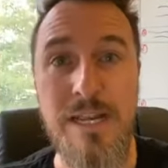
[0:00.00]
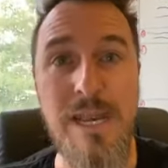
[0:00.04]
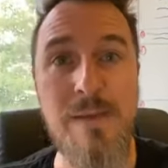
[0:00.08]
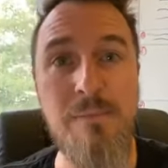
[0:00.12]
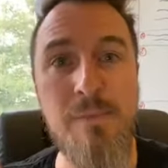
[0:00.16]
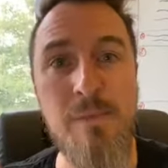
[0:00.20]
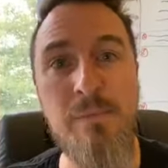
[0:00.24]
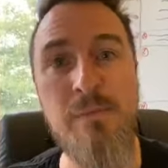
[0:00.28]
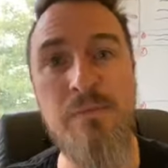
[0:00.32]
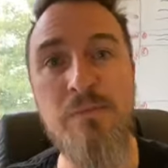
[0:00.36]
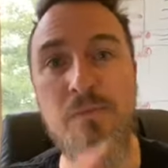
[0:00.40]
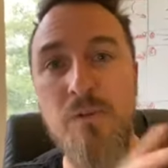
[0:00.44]
But
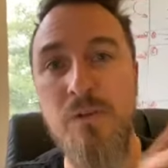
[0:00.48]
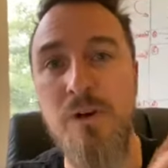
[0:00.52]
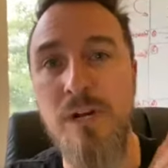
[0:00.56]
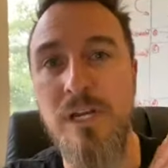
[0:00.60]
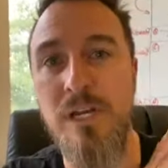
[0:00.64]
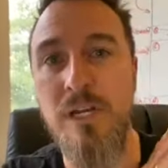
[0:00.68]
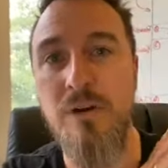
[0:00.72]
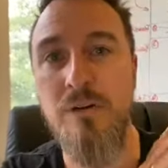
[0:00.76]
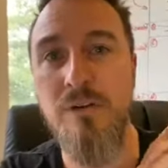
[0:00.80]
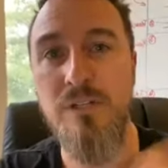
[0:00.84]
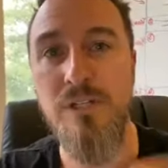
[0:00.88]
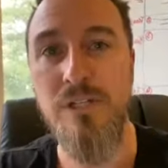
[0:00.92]
before I
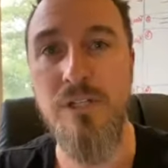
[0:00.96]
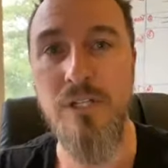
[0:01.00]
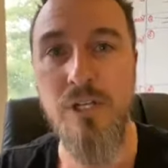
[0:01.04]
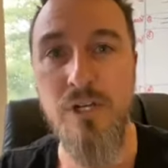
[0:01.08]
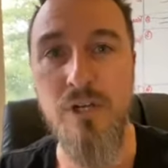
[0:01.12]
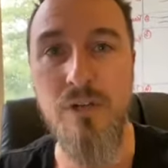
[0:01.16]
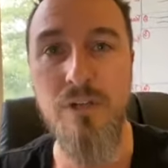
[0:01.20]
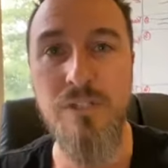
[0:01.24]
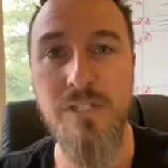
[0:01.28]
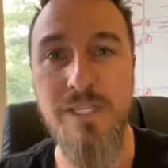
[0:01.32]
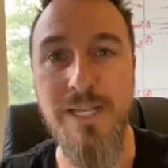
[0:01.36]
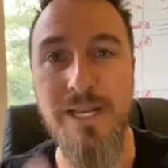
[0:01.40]
go into the
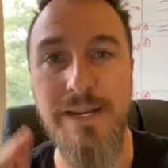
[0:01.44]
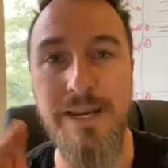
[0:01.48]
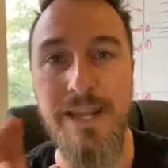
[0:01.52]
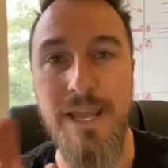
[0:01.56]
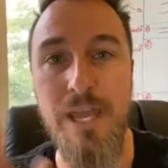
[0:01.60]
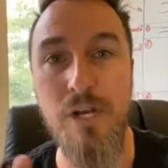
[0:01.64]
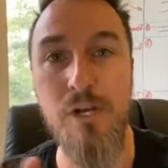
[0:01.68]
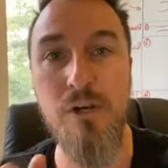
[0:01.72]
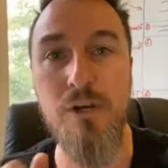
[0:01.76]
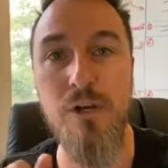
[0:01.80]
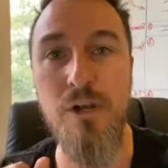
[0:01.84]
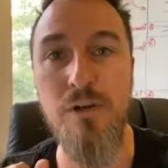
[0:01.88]
content,
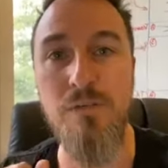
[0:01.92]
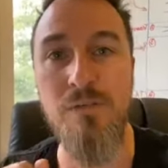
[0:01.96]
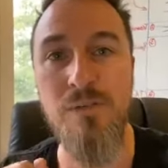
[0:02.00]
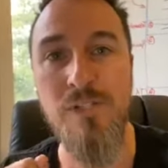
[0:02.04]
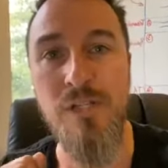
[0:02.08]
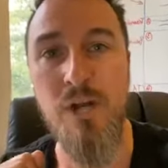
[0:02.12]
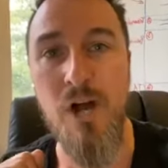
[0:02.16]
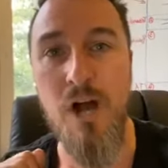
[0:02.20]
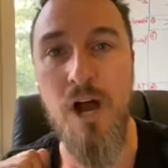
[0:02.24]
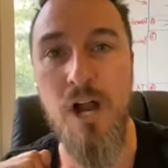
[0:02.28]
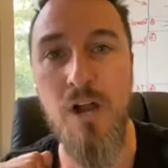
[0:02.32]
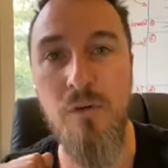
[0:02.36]
head on over to
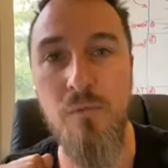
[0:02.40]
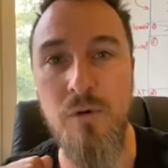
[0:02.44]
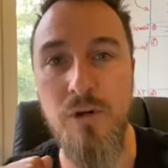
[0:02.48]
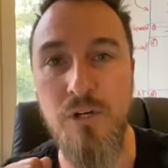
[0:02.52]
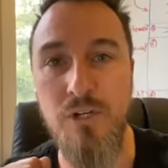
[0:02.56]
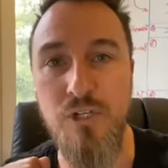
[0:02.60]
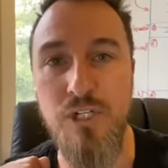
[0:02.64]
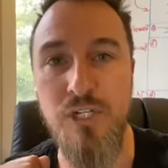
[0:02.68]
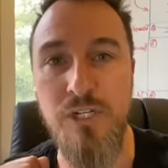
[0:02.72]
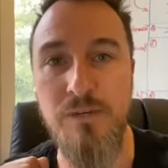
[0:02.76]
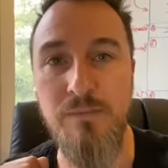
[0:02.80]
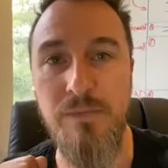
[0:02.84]

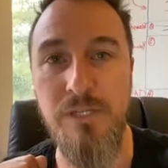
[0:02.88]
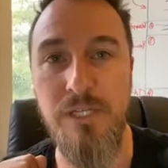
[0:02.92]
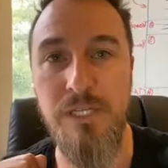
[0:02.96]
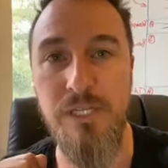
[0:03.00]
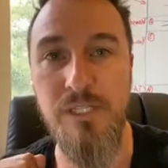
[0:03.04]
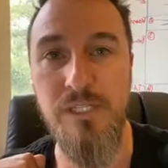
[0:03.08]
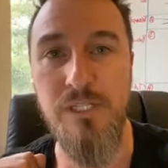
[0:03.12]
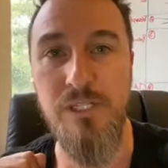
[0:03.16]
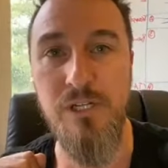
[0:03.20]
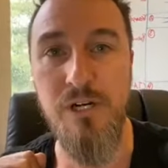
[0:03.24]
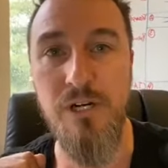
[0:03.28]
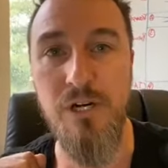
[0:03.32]

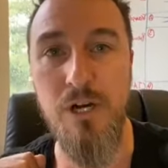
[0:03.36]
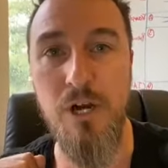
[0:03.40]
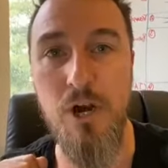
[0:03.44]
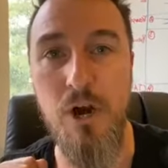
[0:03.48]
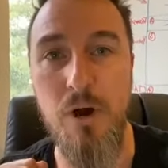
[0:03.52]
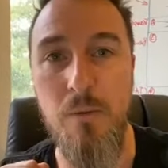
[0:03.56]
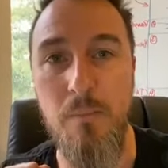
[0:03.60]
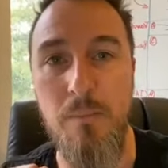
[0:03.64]
iwantgymleads.com.